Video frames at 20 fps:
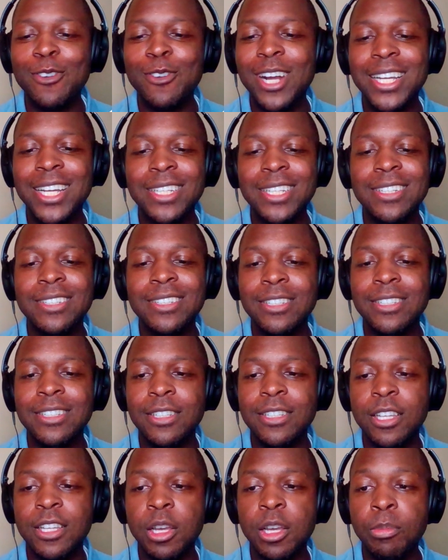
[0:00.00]
right.
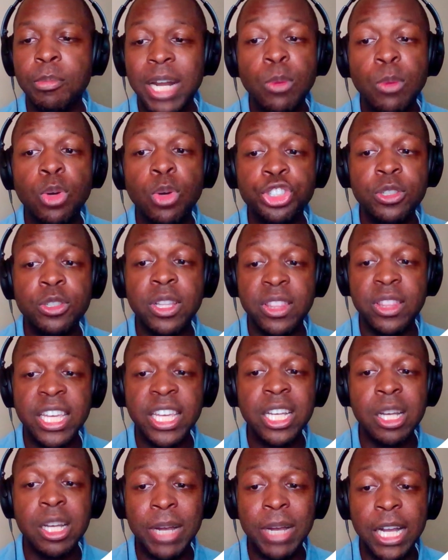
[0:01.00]
But I want you to
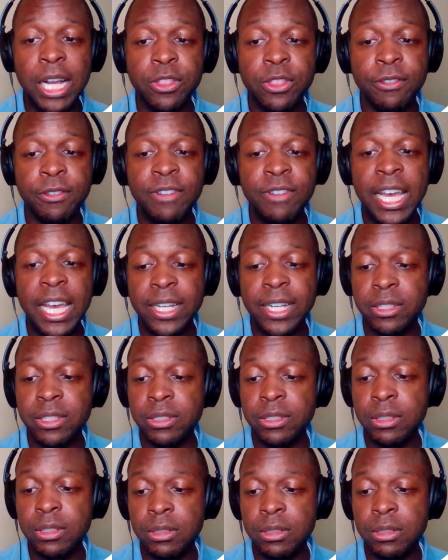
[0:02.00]
think about the fact